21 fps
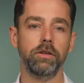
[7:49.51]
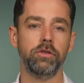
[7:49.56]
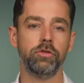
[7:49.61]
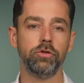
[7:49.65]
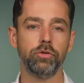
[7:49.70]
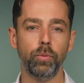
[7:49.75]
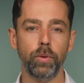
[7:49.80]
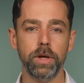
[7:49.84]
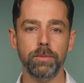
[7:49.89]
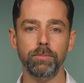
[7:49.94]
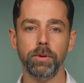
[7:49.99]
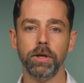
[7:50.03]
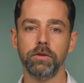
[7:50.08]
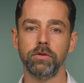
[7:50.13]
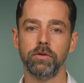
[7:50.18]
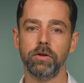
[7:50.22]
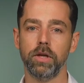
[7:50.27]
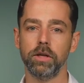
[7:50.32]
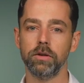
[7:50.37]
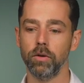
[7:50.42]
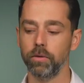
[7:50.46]
a sweeping
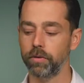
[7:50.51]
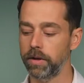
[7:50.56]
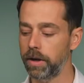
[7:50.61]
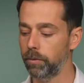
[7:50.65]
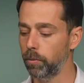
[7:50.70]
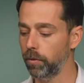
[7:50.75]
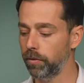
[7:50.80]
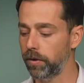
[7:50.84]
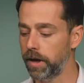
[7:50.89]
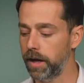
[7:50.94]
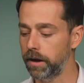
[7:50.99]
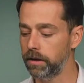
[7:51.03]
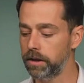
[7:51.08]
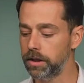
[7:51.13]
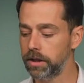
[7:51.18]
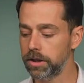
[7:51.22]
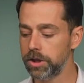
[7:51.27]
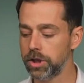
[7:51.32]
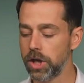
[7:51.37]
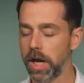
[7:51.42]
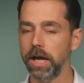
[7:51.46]
signal that will then
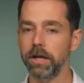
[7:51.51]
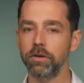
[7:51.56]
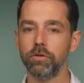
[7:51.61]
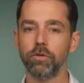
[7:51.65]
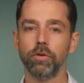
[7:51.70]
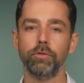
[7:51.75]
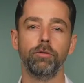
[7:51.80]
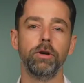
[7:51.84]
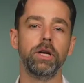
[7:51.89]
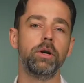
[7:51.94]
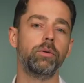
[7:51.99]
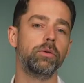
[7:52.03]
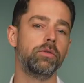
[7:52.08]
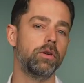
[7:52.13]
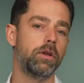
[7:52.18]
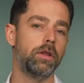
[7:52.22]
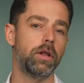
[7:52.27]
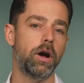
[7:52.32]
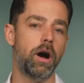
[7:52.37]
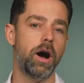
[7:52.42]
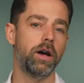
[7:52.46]
change the
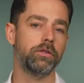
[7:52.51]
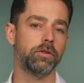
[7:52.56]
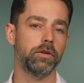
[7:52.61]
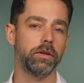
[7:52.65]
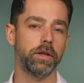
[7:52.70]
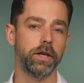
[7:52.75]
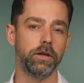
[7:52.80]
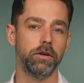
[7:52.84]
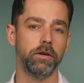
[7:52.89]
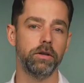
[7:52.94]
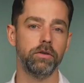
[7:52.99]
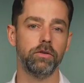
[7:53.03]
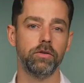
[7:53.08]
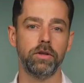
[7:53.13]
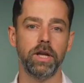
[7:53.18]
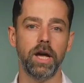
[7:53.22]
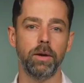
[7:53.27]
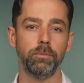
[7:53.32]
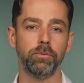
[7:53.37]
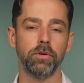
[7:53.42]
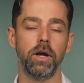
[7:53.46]
frequency of the oscillator in
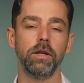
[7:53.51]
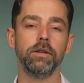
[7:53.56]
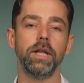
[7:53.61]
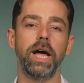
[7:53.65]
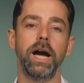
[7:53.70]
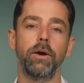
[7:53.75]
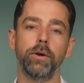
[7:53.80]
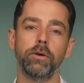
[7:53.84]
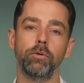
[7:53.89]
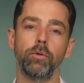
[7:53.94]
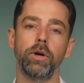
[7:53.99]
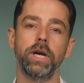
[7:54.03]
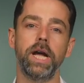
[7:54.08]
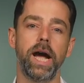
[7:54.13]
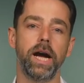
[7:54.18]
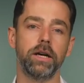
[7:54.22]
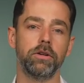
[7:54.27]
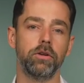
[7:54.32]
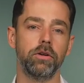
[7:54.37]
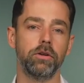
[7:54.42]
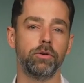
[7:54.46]
steps, allowing
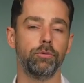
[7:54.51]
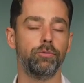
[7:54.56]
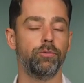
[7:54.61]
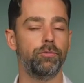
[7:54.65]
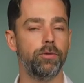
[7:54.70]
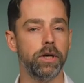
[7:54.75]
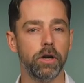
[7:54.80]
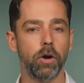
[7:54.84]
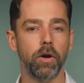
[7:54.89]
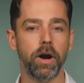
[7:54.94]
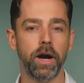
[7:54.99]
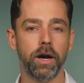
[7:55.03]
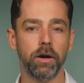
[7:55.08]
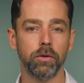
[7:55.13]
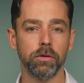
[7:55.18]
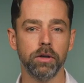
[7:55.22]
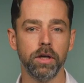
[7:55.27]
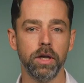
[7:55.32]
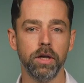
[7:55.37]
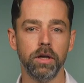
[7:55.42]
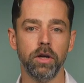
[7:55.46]
Reaktor to figure
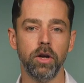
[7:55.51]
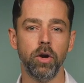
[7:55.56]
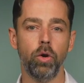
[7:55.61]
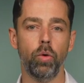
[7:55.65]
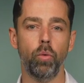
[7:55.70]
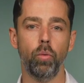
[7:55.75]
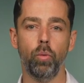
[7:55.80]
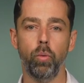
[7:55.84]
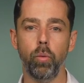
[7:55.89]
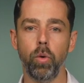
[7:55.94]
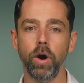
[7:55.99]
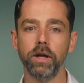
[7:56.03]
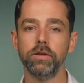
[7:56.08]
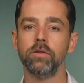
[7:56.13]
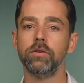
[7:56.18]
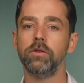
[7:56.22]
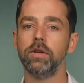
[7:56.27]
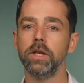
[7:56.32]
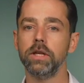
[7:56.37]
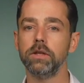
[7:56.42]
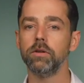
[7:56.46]
out what
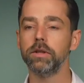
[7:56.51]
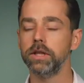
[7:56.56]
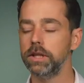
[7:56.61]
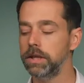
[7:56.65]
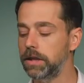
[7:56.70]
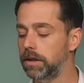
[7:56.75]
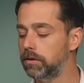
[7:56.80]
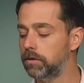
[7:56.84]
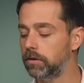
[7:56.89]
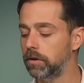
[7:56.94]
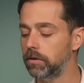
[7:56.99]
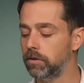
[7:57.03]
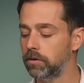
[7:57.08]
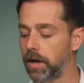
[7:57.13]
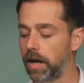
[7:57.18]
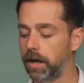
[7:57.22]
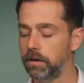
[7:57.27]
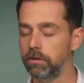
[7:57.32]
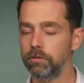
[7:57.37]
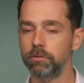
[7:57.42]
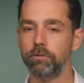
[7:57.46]
signal it needs to
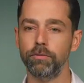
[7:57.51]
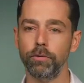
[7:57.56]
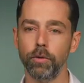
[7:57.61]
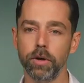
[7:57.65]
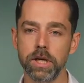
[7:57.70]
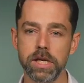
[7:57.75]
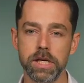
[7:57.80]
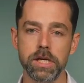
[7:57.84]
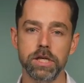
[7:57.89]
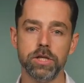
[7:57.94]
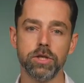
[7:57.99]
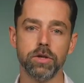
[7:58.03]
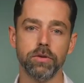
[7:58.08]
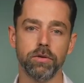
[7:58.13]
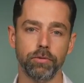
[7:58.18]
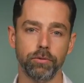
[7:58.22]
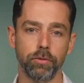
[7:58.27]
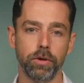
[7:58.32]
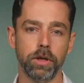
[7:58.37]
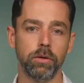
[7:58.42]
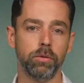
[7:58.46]
send for each of
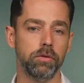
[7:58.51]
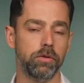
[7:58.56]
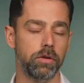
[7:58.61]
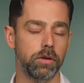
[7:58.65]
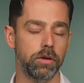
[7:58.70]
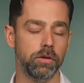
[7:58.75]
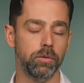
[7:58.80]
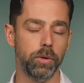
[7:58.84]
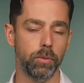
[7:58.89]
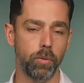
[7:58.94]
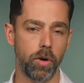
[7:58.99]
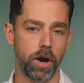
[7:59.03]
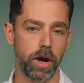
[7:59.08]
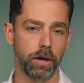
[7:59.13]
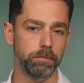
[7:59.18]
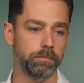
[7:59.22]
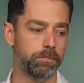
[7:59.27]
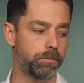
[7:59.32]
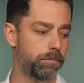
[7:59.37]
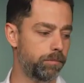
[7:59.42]
the frequencies we want.